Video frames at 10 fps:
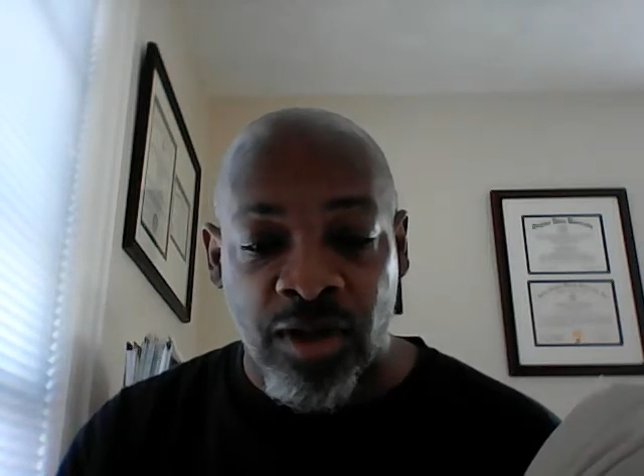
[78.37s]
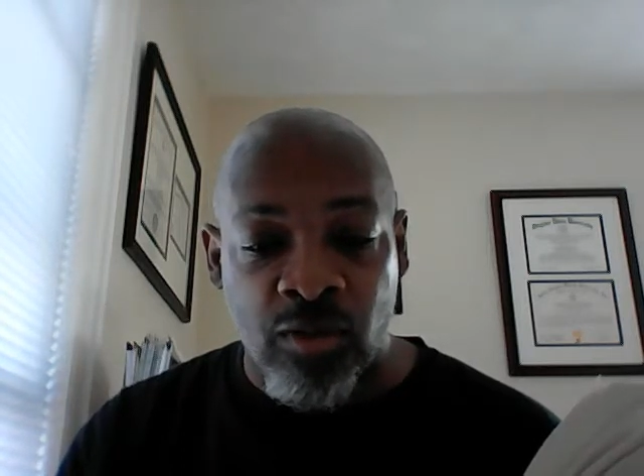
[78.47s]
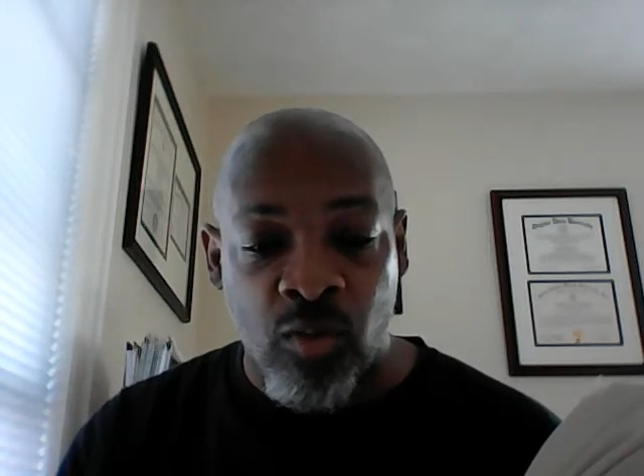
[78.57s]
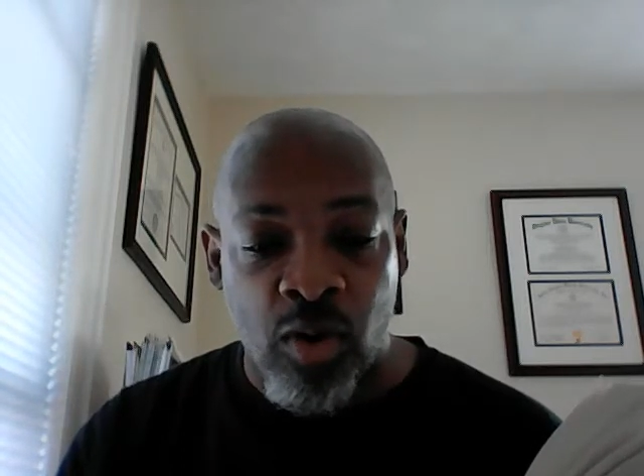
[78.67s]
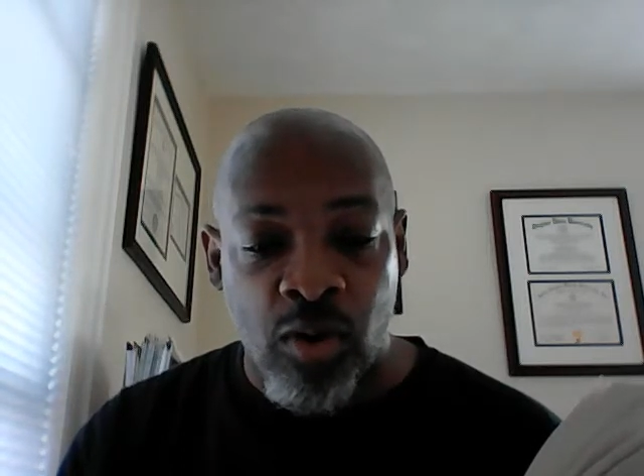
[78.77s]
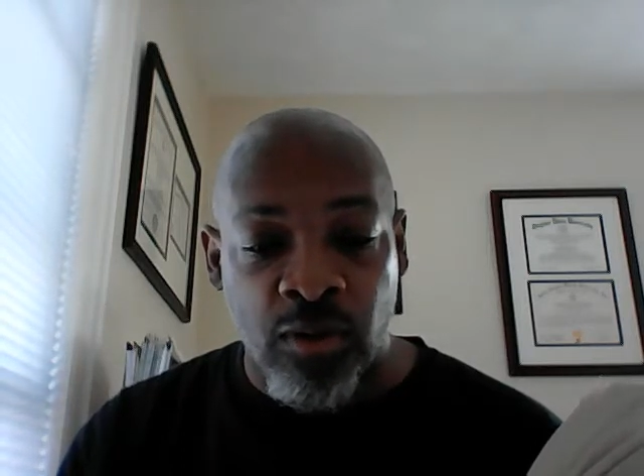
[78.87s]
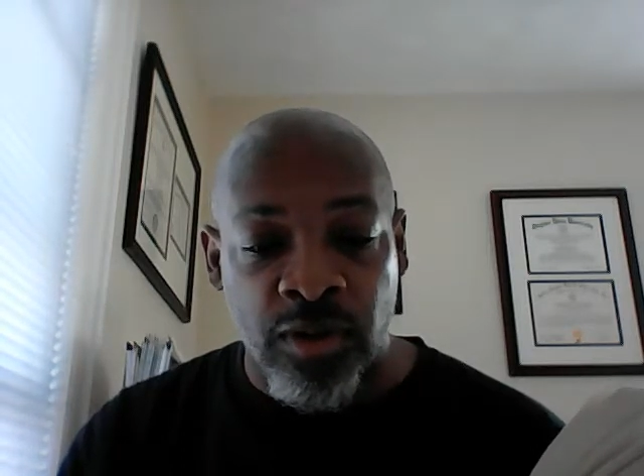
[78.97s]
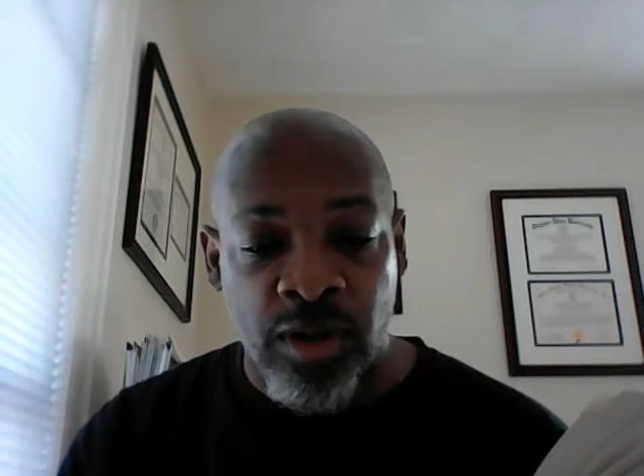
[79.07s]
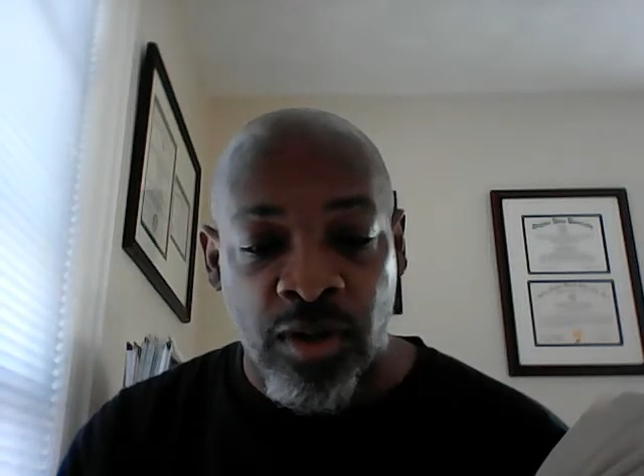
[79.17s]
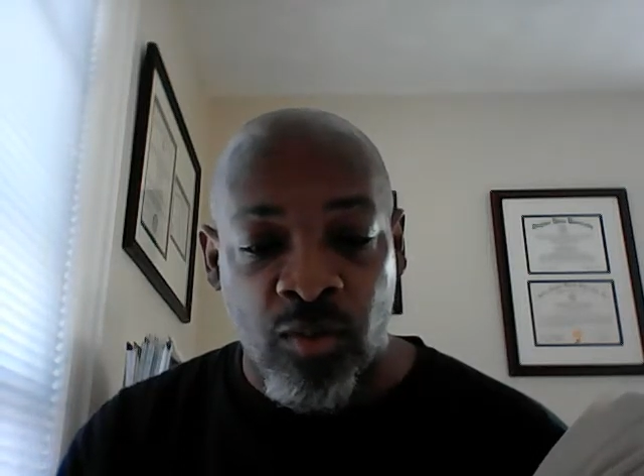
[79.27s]
in the
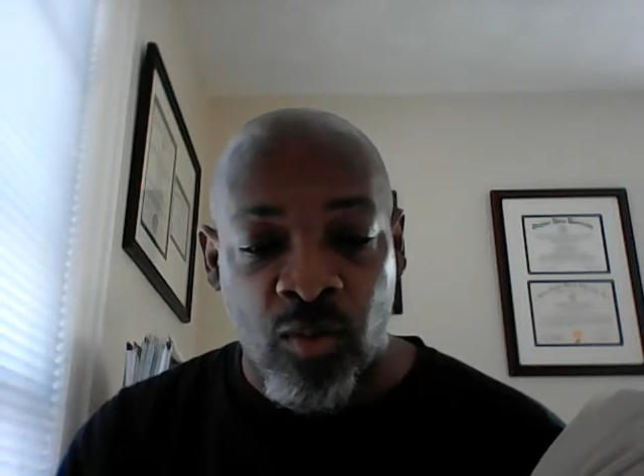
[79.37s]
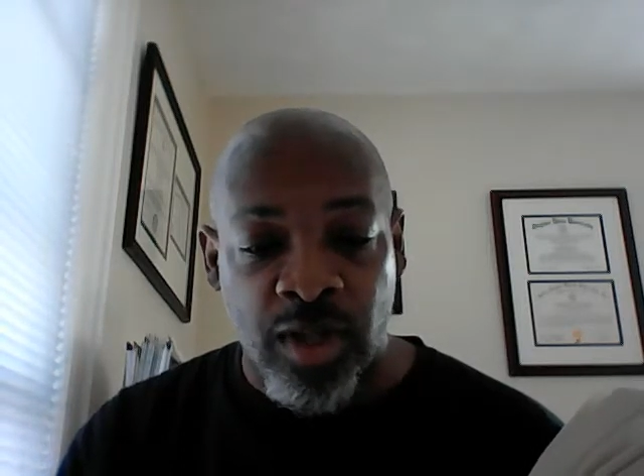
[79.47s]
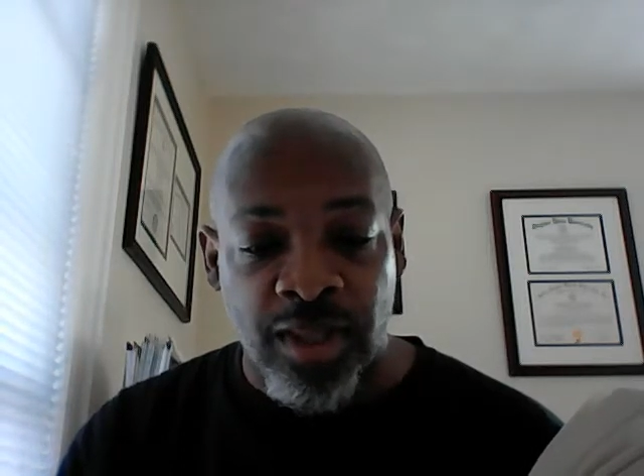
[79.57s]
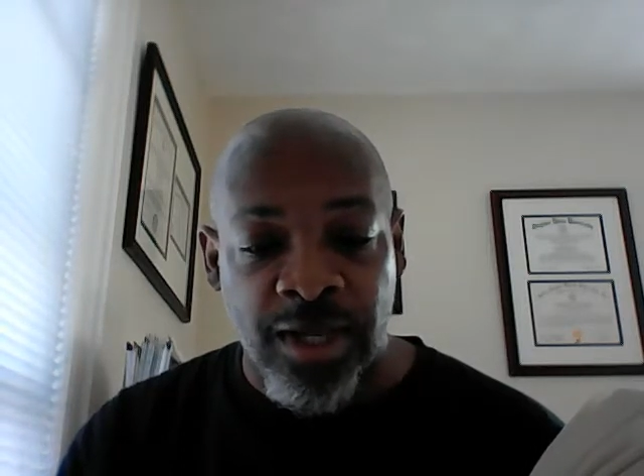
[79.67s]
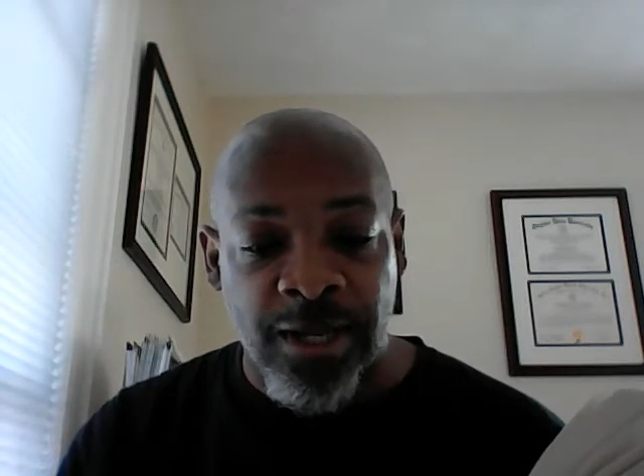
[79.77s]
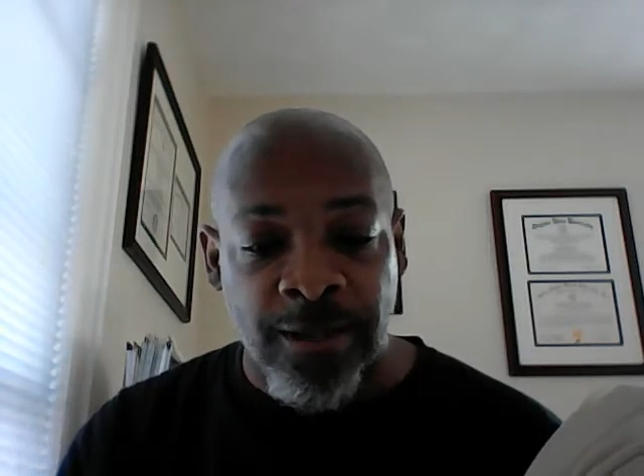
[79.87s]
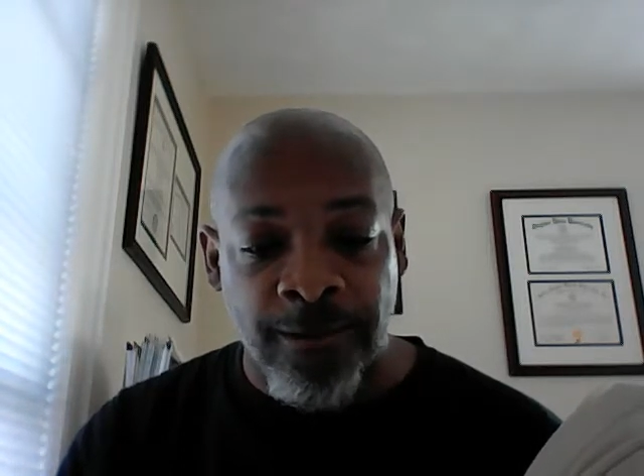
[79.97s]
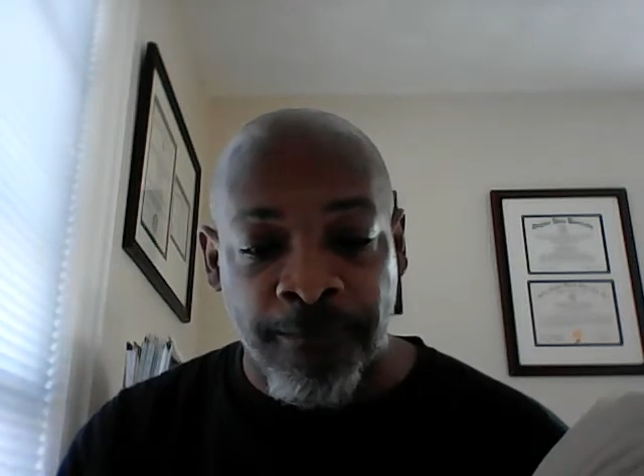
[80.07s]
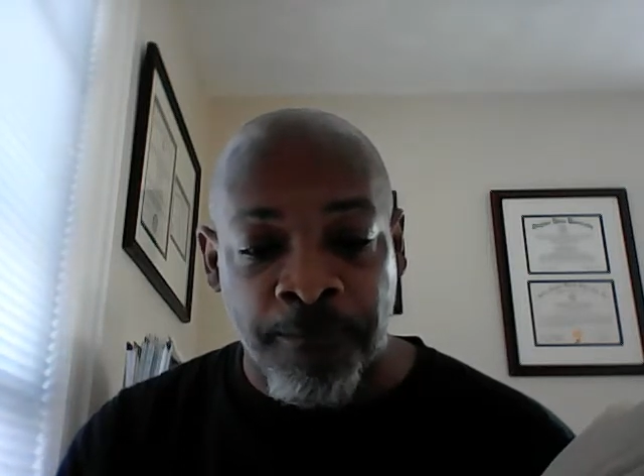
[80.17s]
world, what then?